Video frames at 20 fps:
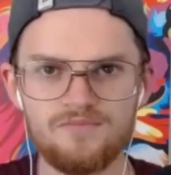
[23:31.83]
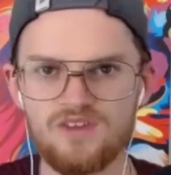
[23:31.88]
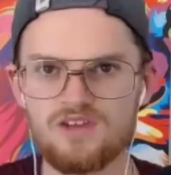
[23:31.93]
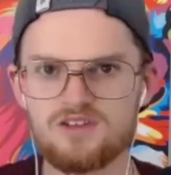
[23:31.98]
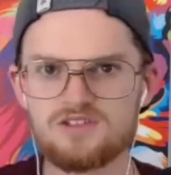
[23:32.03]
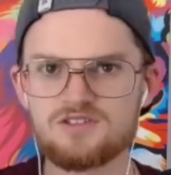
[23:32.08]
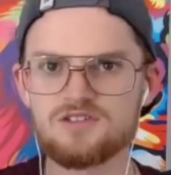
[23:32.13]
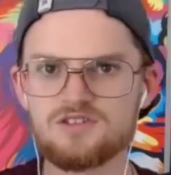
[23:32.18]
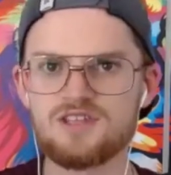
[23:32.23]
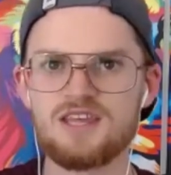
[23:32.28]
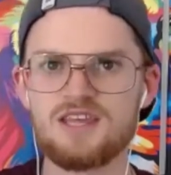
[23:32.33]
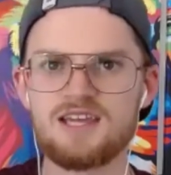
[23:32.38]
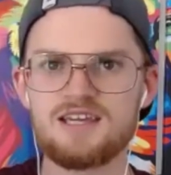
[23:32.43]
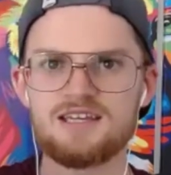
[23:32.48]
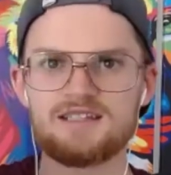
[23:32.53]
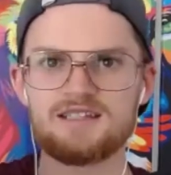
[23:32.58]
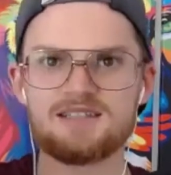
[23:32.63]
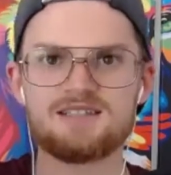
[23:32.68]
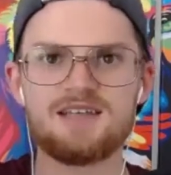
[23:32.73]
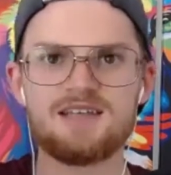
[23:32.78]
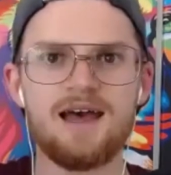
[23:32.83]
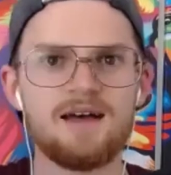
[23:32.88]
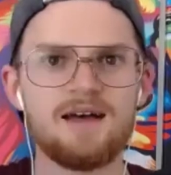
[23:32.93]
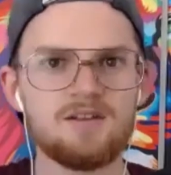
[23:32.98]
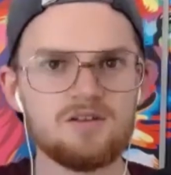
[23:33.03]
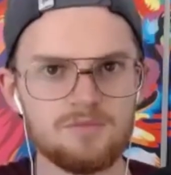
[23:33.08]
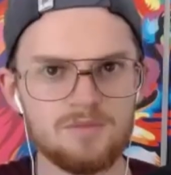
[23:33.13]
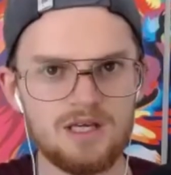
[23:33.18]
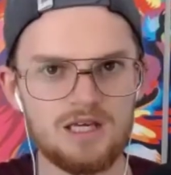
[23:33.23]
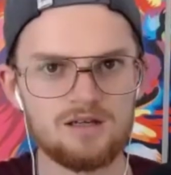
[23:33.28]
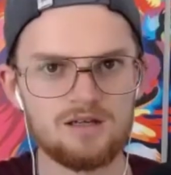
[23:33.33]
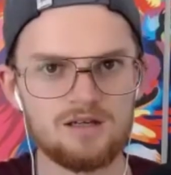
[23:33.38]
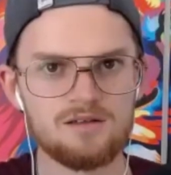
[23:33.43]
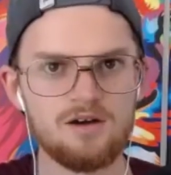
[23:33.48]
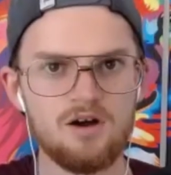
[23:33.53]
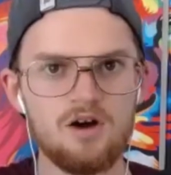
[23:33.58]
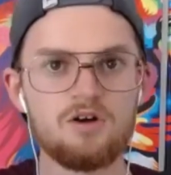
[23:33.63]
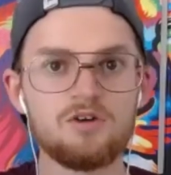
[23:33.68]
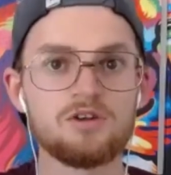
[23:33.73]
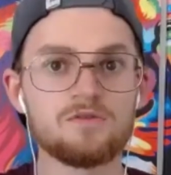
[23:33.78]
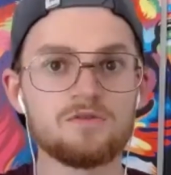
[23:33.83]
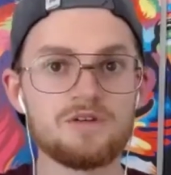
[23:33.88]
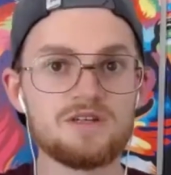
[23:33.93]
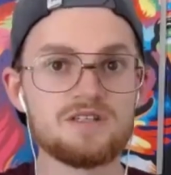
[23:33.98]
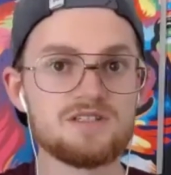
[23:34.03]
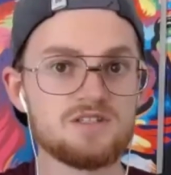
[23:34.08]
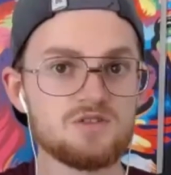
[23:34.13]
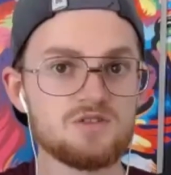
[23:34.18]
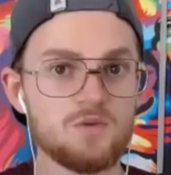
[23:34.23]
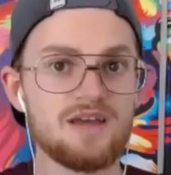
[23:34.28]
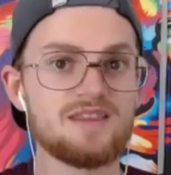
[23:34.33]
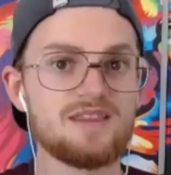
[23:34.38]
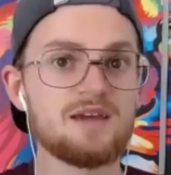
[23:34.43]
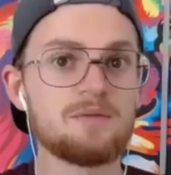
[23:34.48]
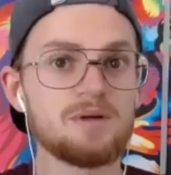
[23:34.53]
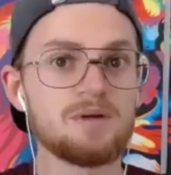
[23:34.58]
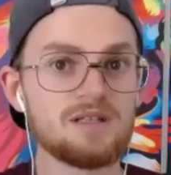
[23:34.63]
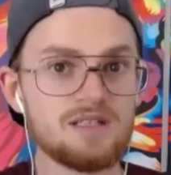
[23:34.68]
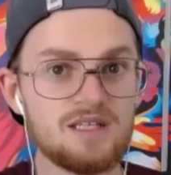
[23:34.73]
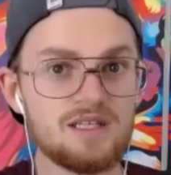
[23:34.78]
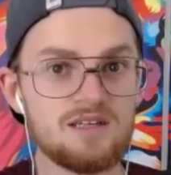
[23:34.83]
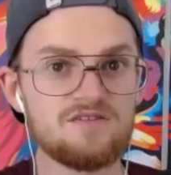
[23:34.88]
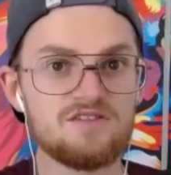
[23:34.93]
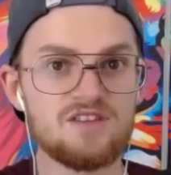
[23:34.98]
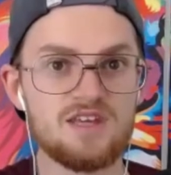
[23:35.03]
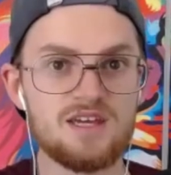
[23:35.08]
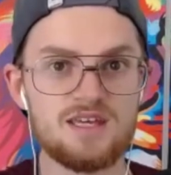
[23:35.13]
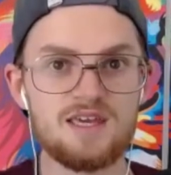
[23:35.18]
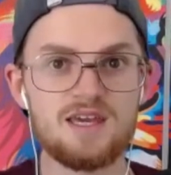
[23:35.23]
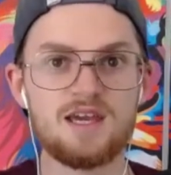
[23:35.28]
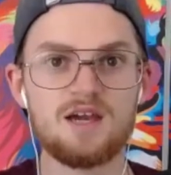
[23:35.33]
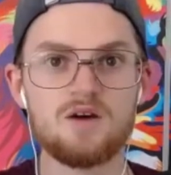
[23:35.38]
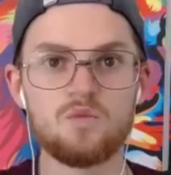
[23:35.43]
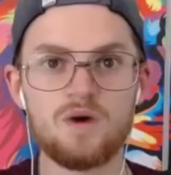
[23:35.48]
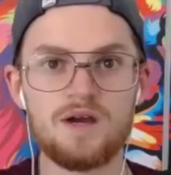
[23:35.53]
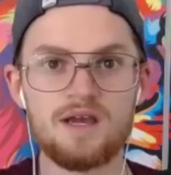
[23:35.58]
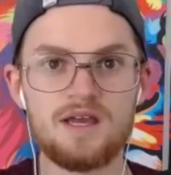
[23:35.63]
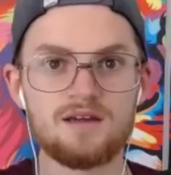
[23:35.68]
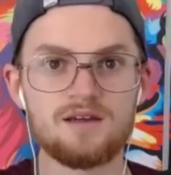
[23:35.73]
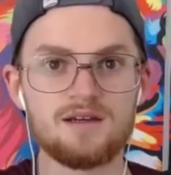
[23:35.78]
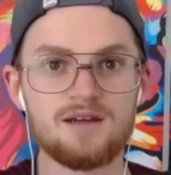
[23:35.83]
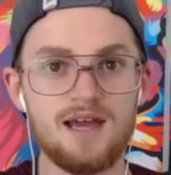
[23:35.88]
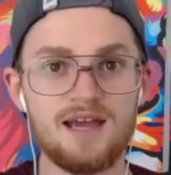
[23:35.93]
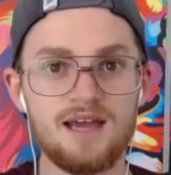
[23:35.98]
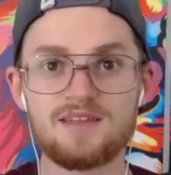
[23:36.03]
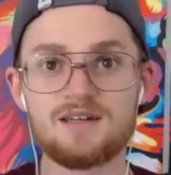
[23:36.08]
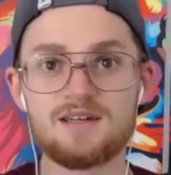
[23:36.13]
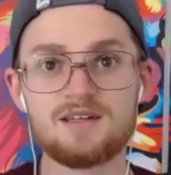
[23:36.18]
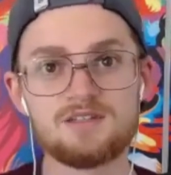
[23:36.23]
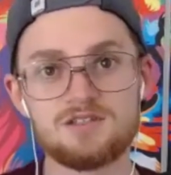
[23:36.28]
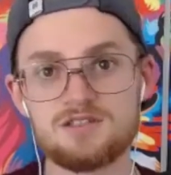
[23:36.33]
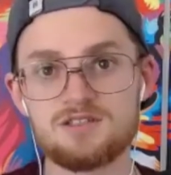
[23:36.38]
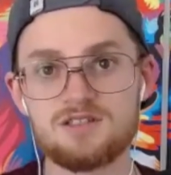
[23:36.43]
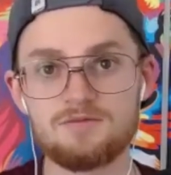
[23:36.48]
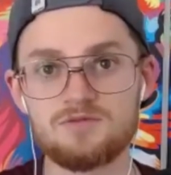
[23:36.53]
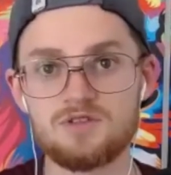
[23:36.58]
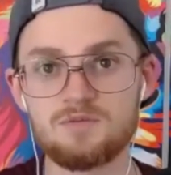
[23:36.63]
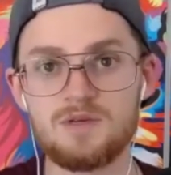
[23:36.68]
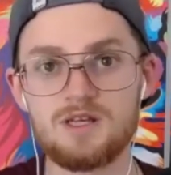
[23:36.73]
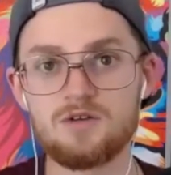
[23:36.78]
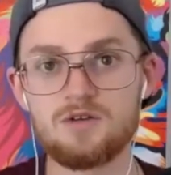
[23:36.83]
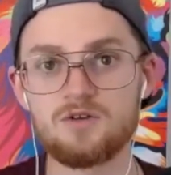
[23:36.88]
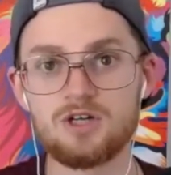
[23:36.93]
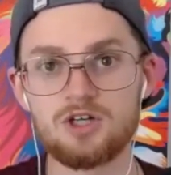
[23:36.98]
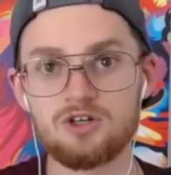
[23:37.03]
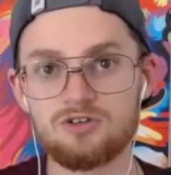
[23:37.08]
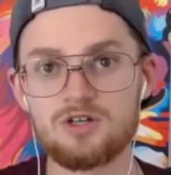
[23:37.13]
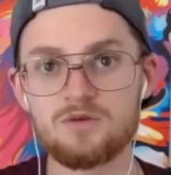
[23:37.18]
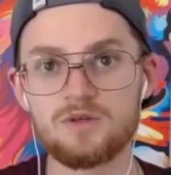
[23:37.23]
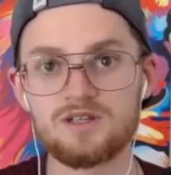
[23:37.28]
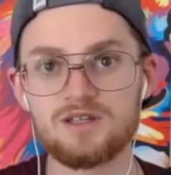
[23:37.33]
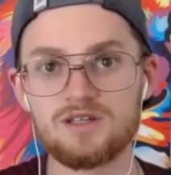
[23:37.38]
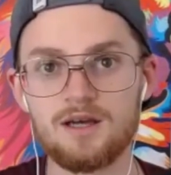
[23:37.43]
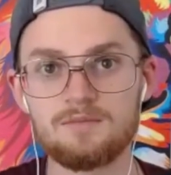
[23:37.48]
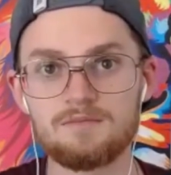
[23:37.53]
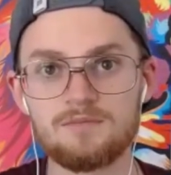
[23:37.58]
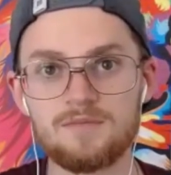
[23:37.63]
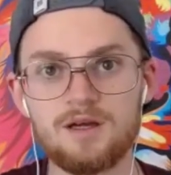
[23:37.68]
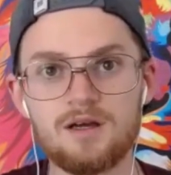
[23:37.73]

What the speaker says: So that they can tell me all the reasons why they believe they can't wait. And then it's just up to me to agree with them.